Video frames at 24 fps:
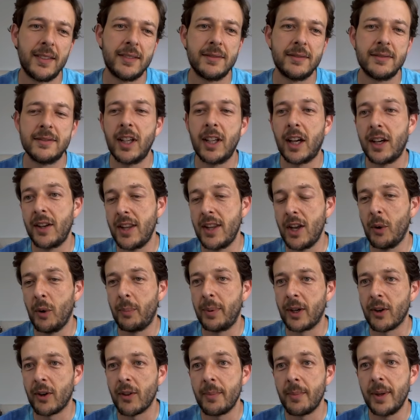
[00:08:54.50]
Not in the
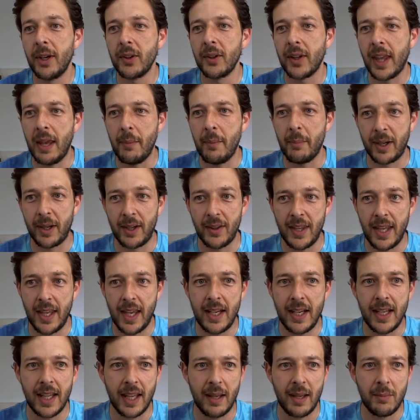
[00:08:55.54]
opening or the middle game, but in the
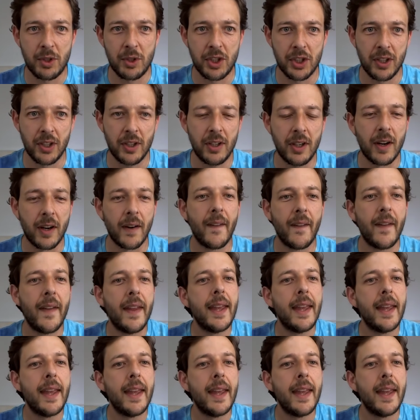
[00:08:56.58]
end game, sure.